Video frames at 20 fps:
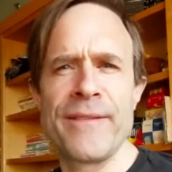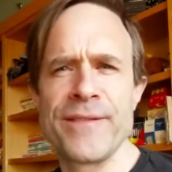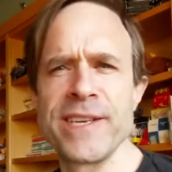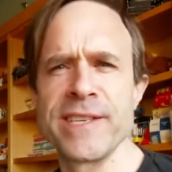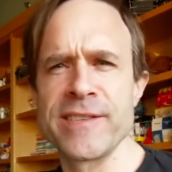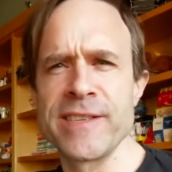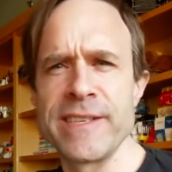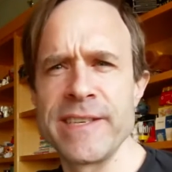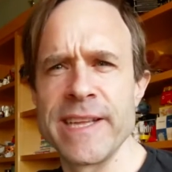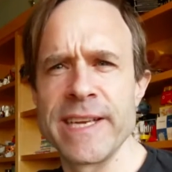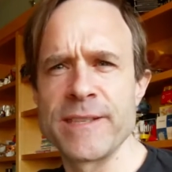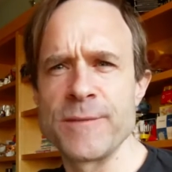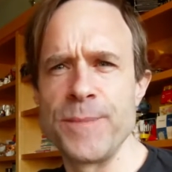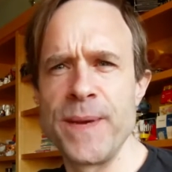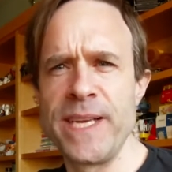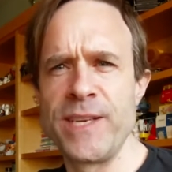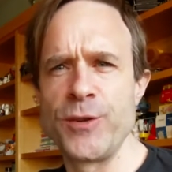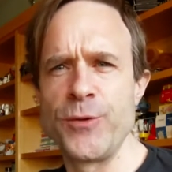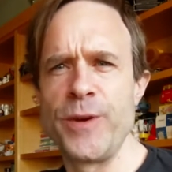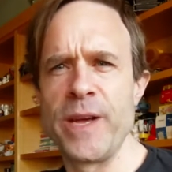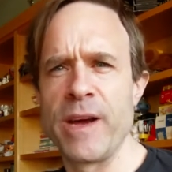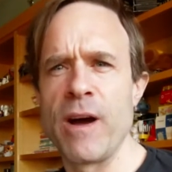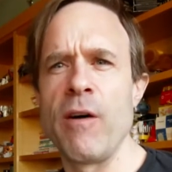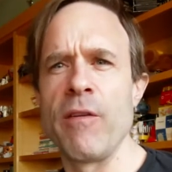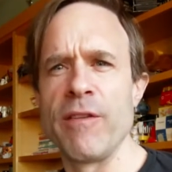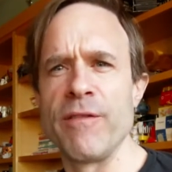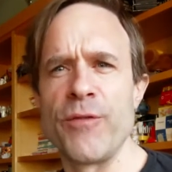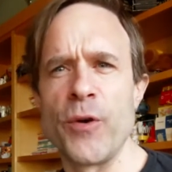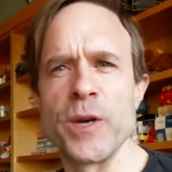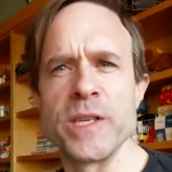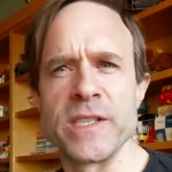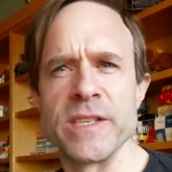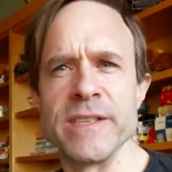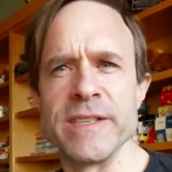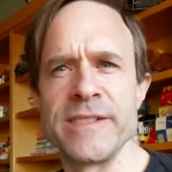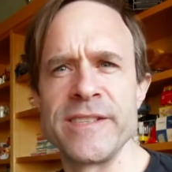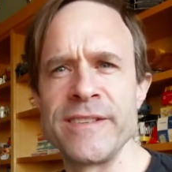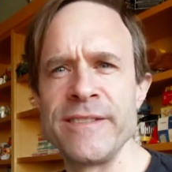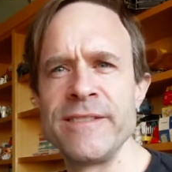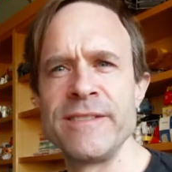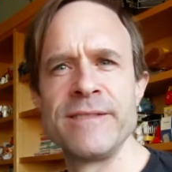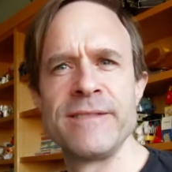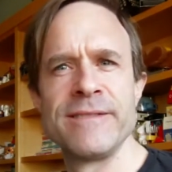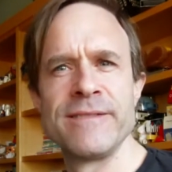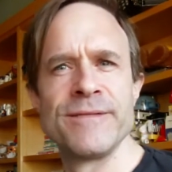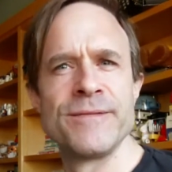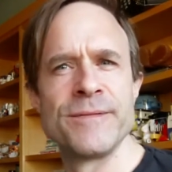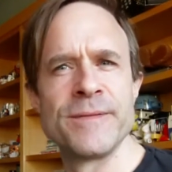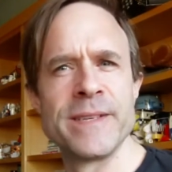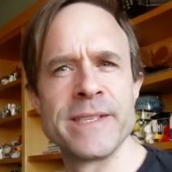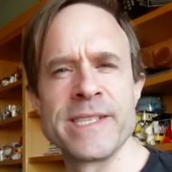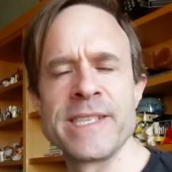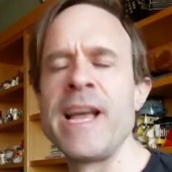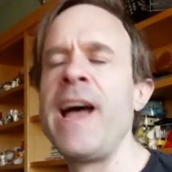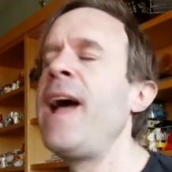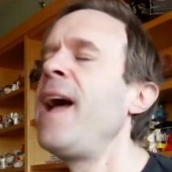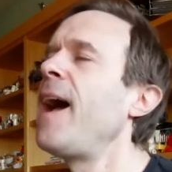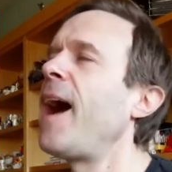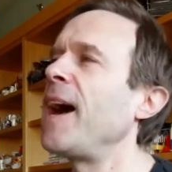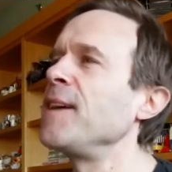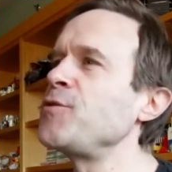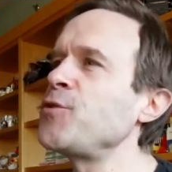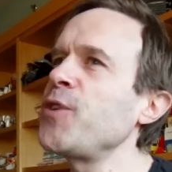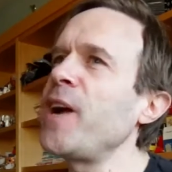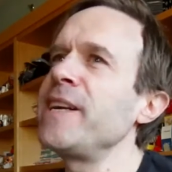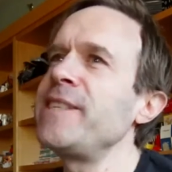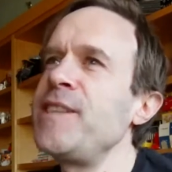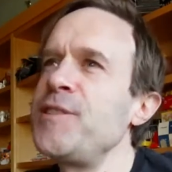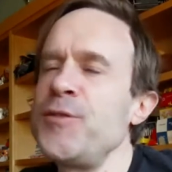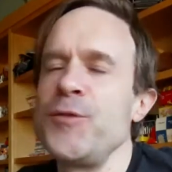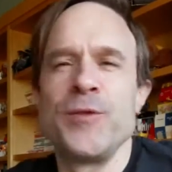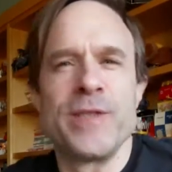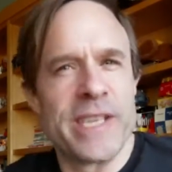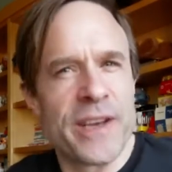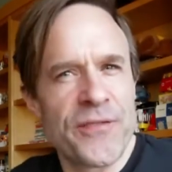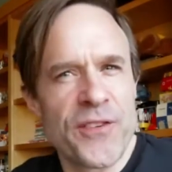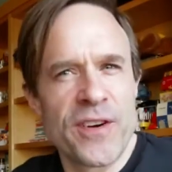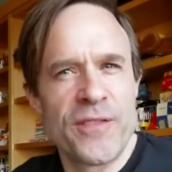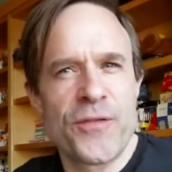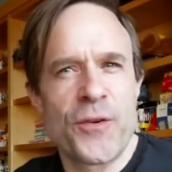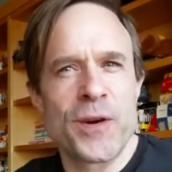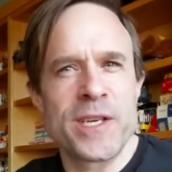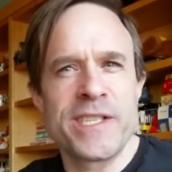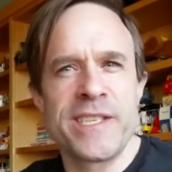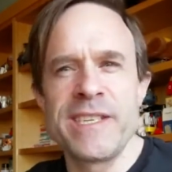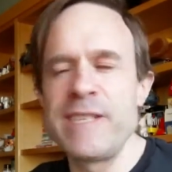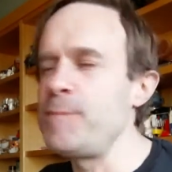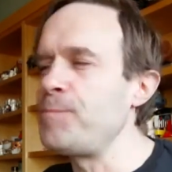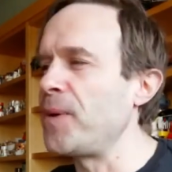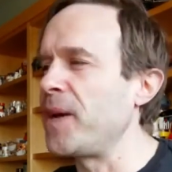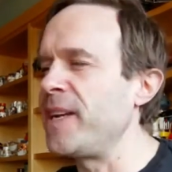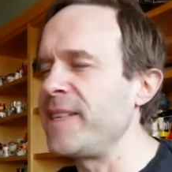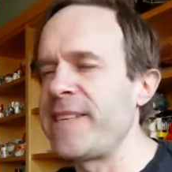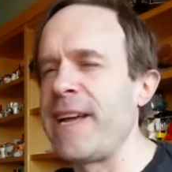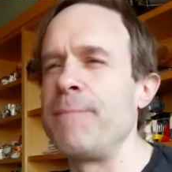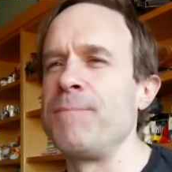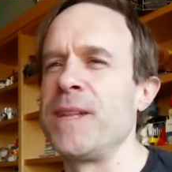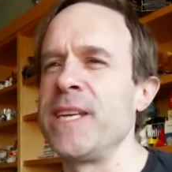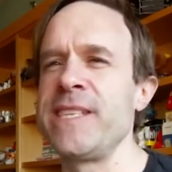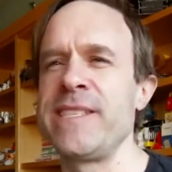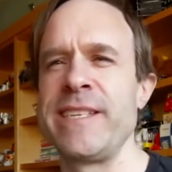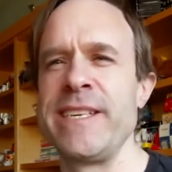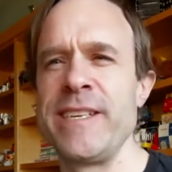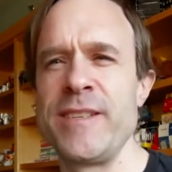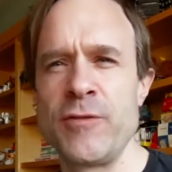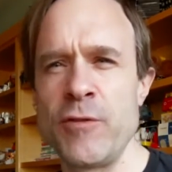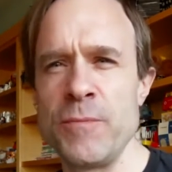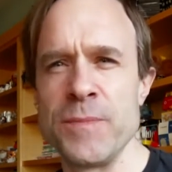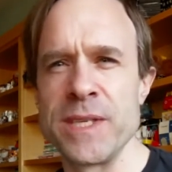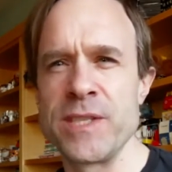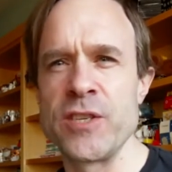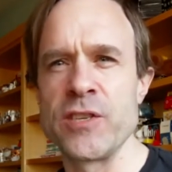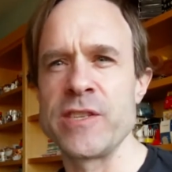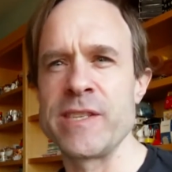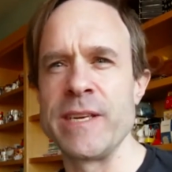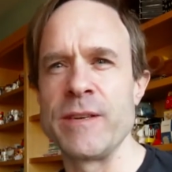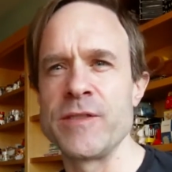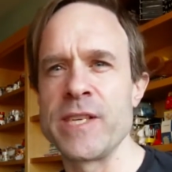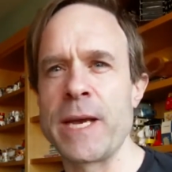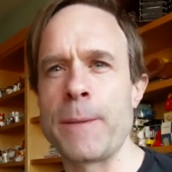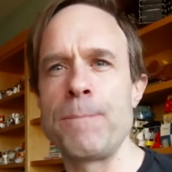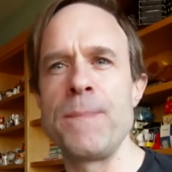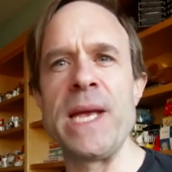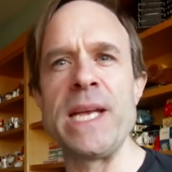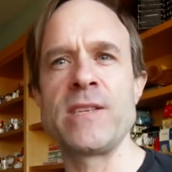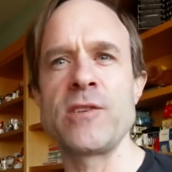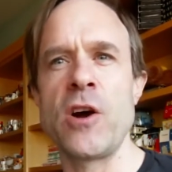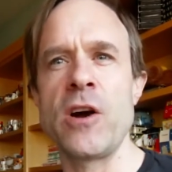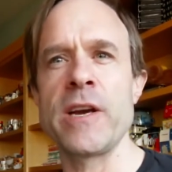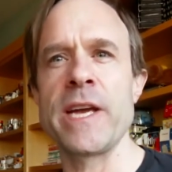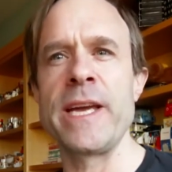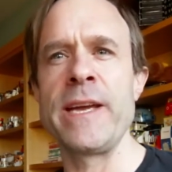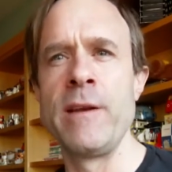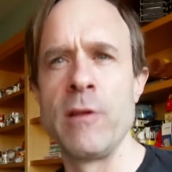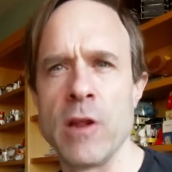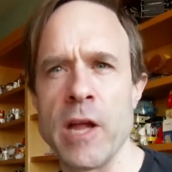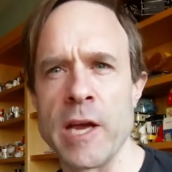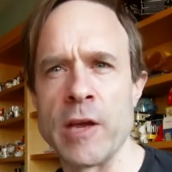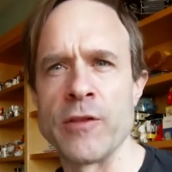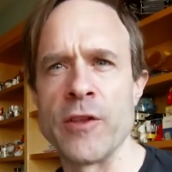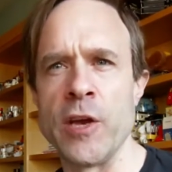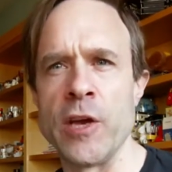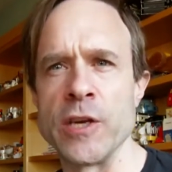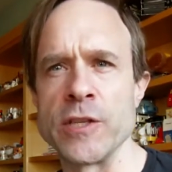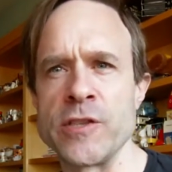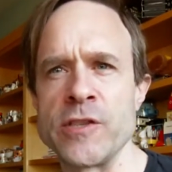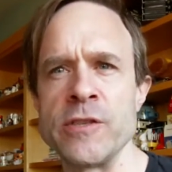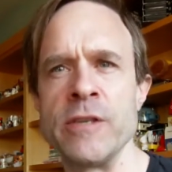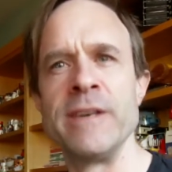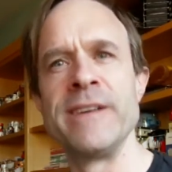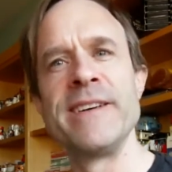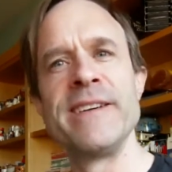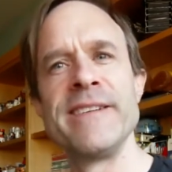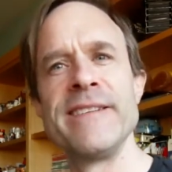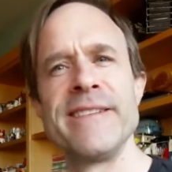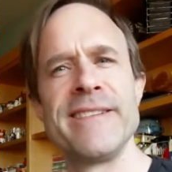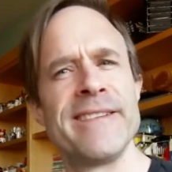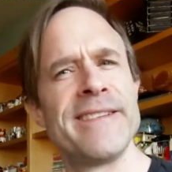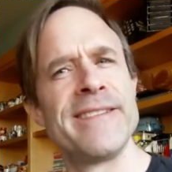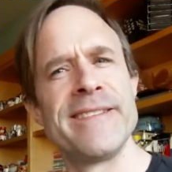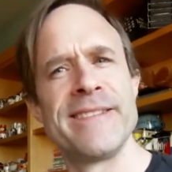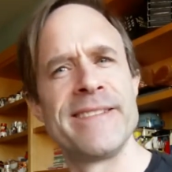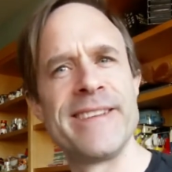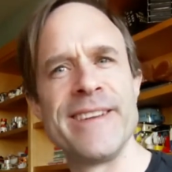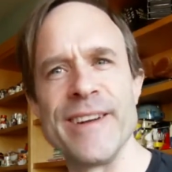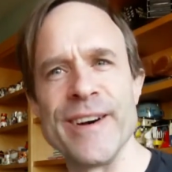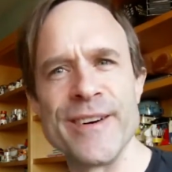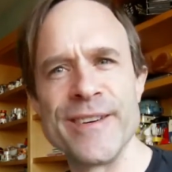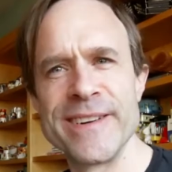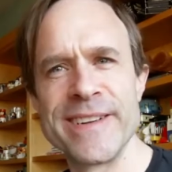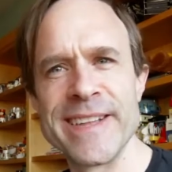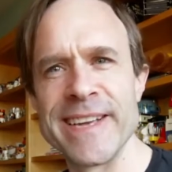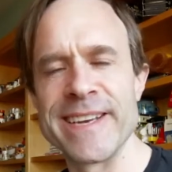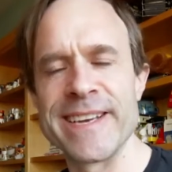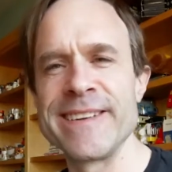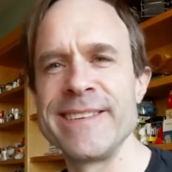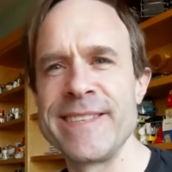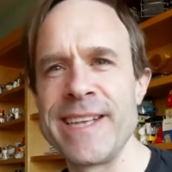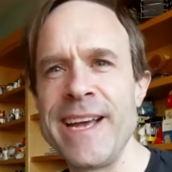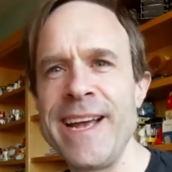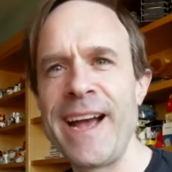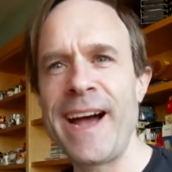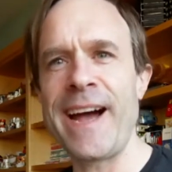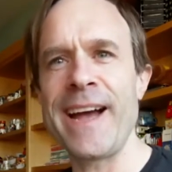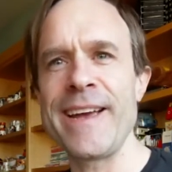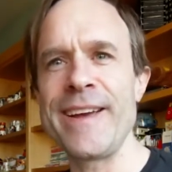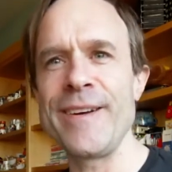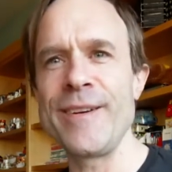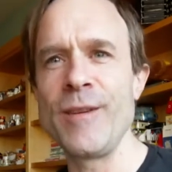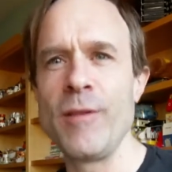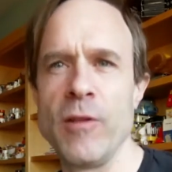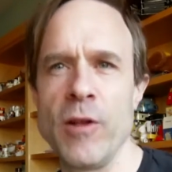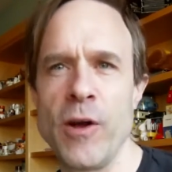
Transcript: obviously, that's me doing all the voices. It's, I tried to do different voices, but as I'm listening to them, it just sounds like me talking like this. You know, like higher,